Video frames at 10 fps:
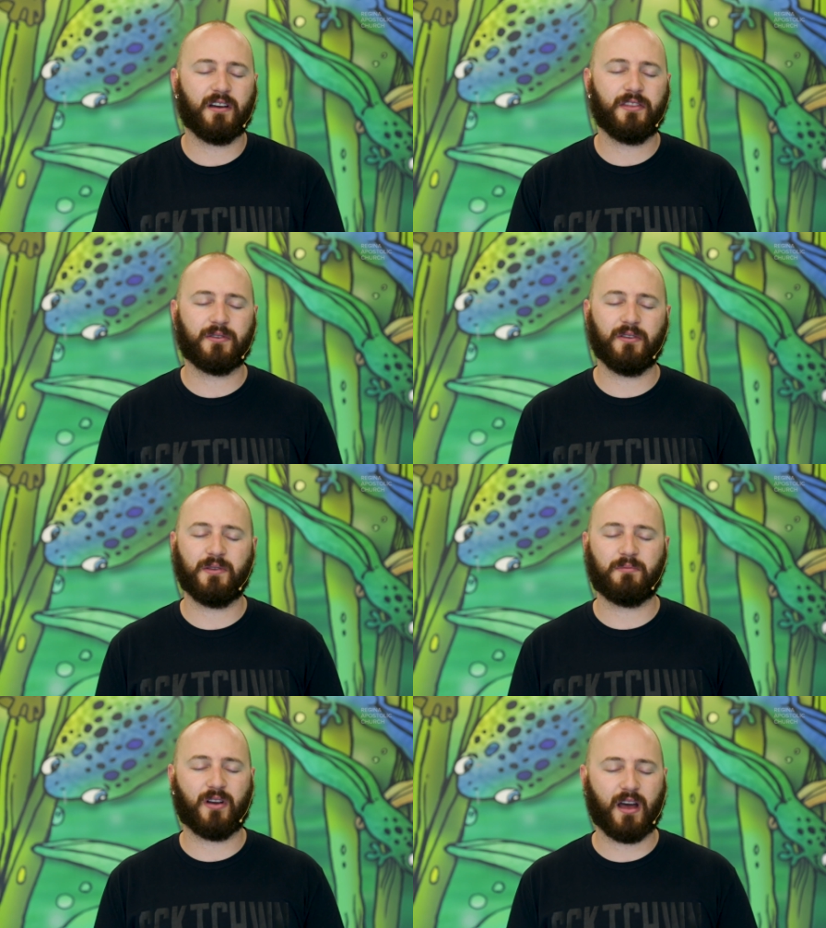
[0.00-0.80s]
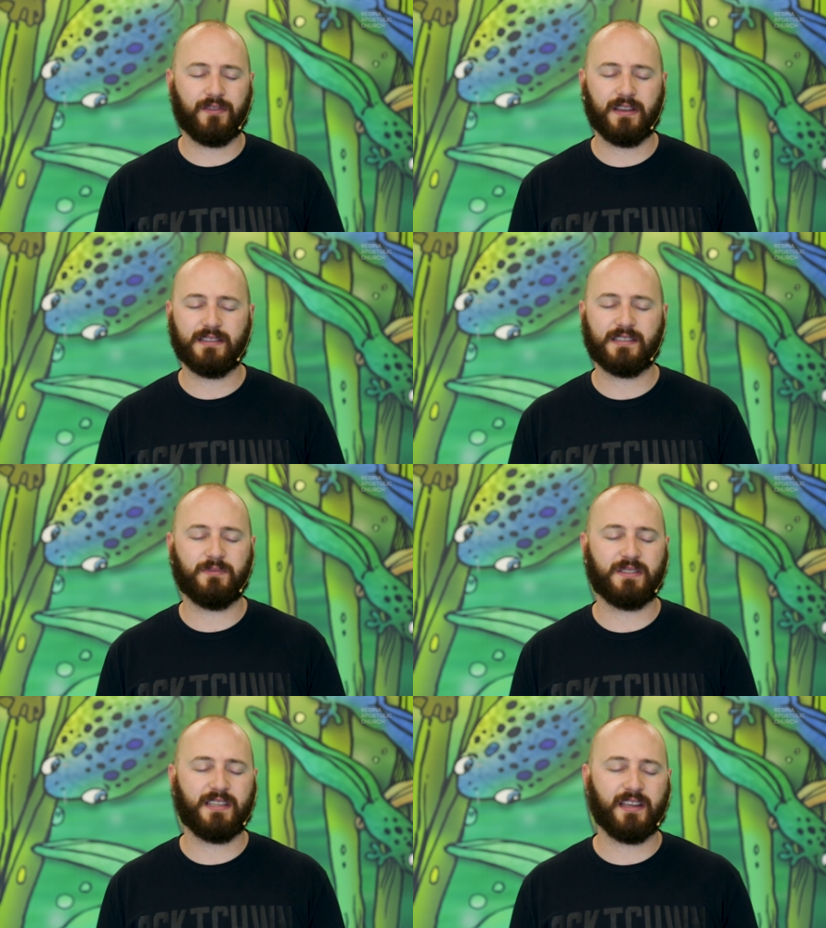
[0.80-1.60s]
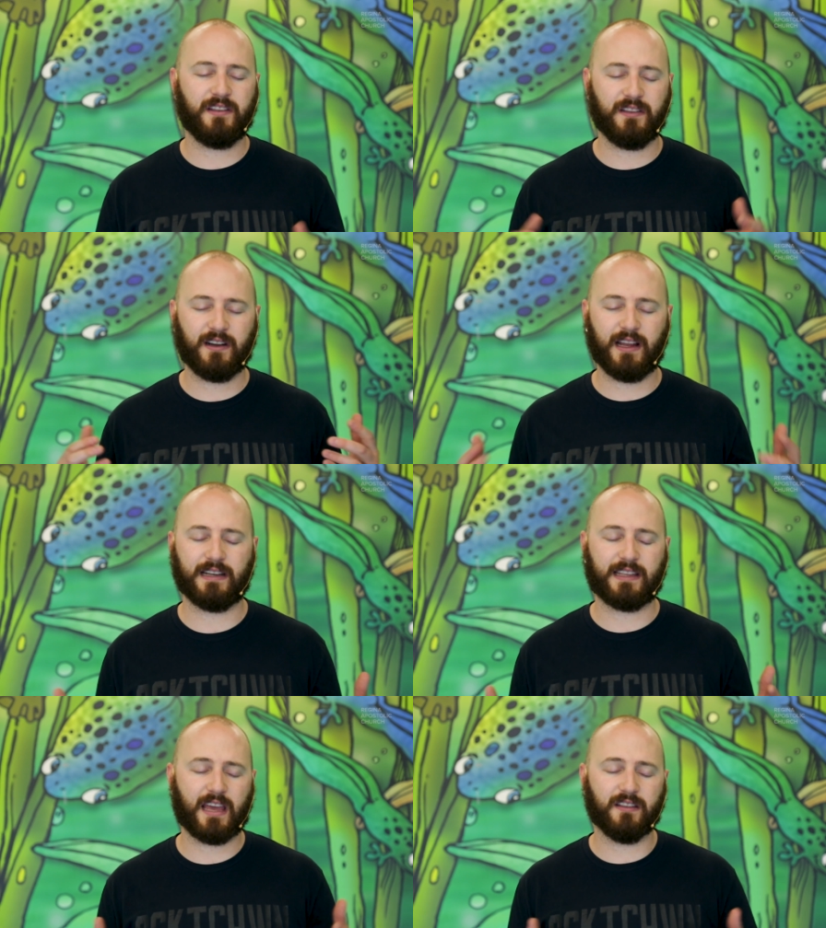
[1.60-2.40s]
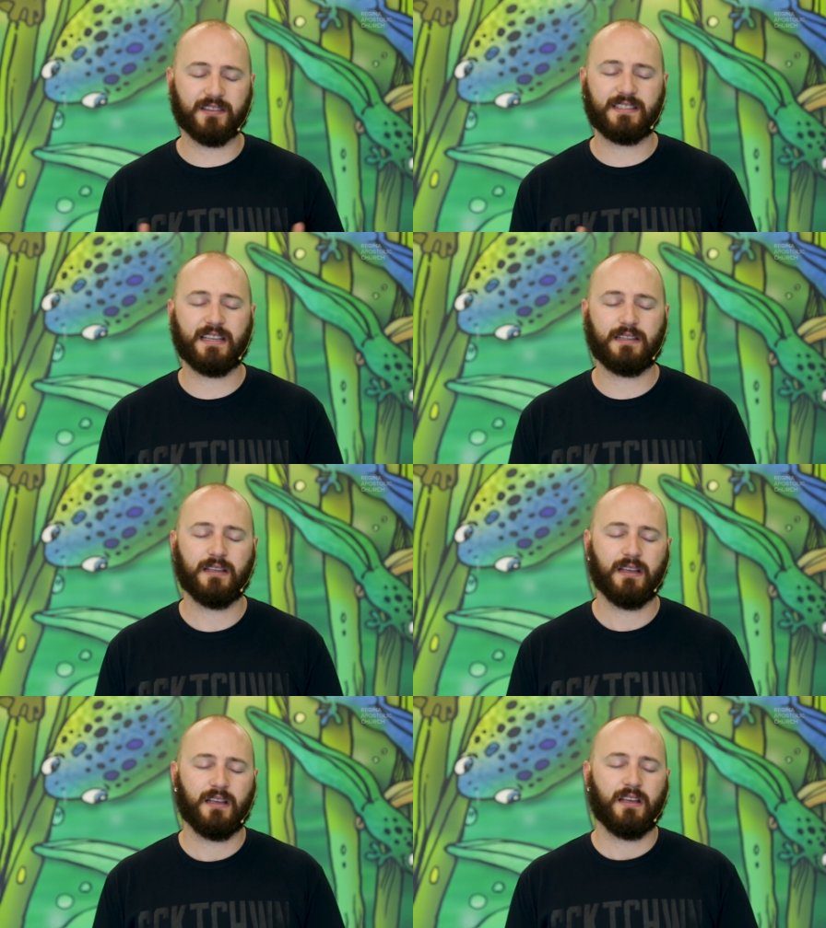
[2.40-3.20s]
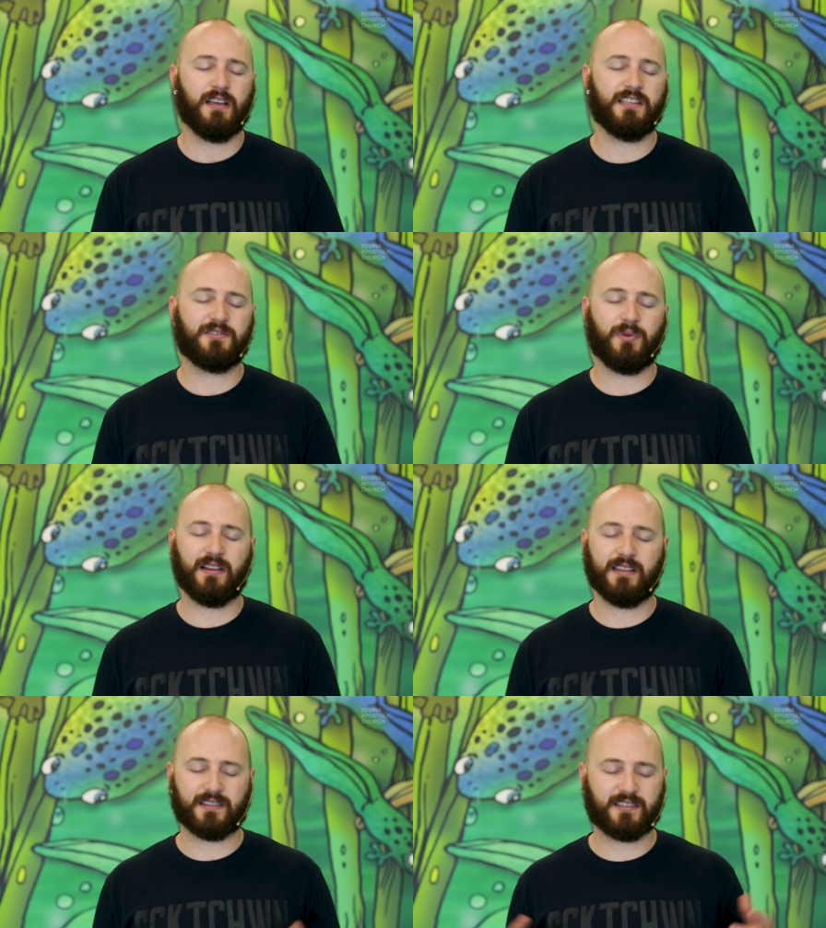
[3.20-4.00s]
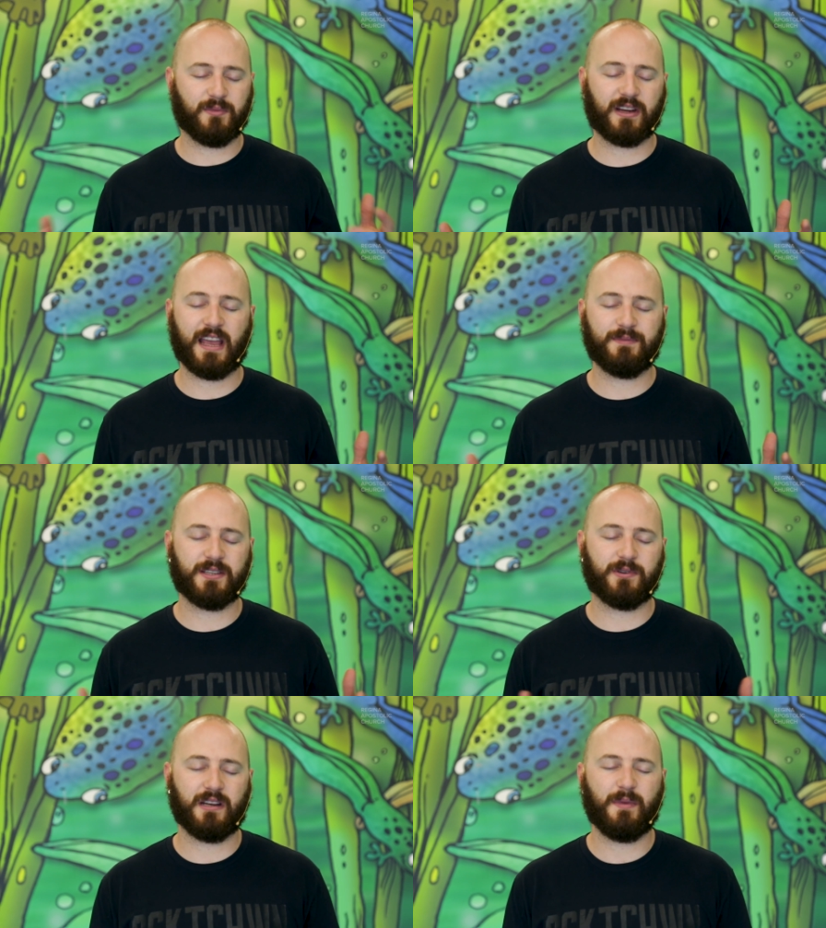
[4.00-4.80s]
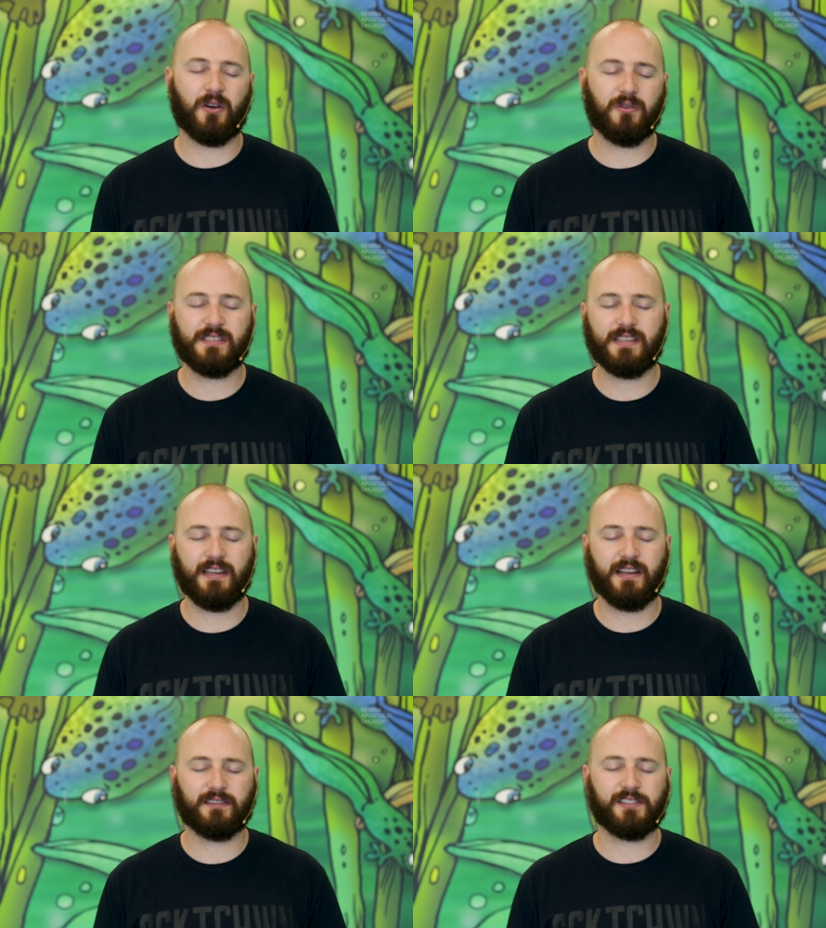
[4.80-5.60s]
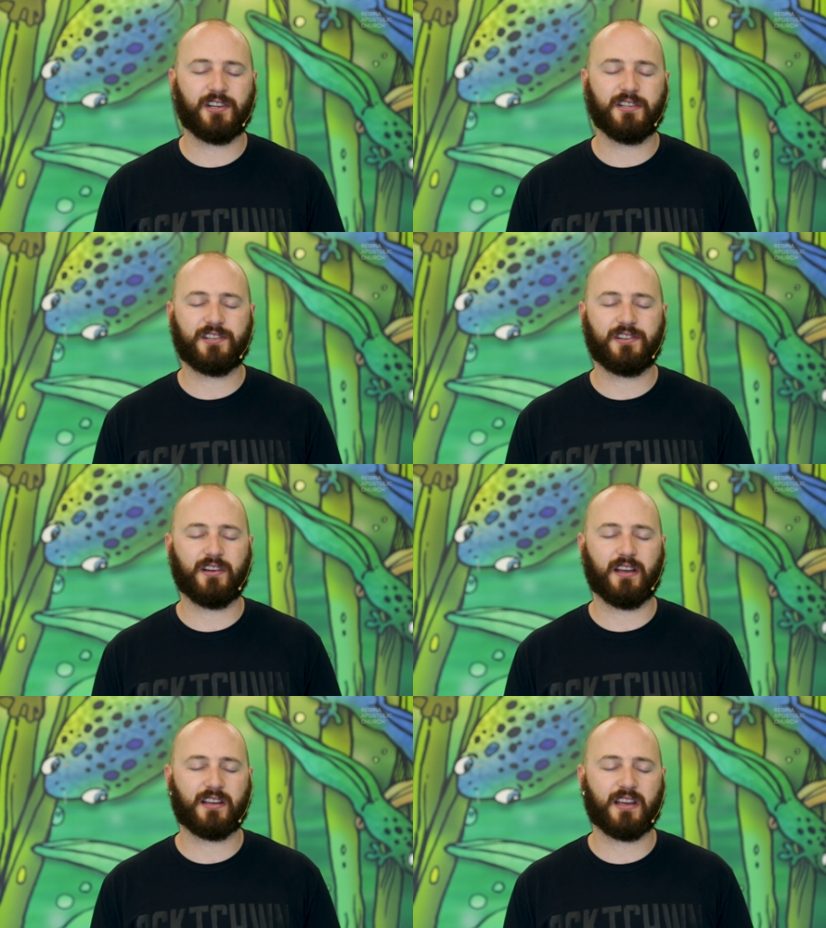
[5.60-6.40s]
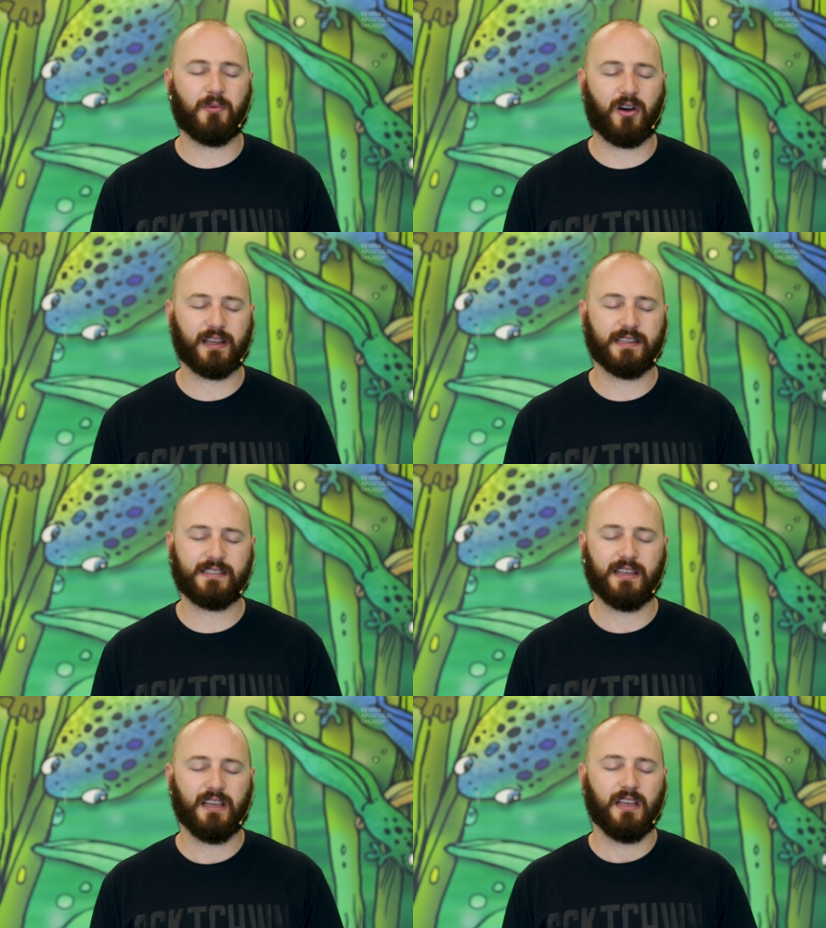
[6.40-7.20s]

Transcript: on throughout the province, in particular at Kettleston, as well as our summer camps that we're going to be hosting here at the church uh, come August.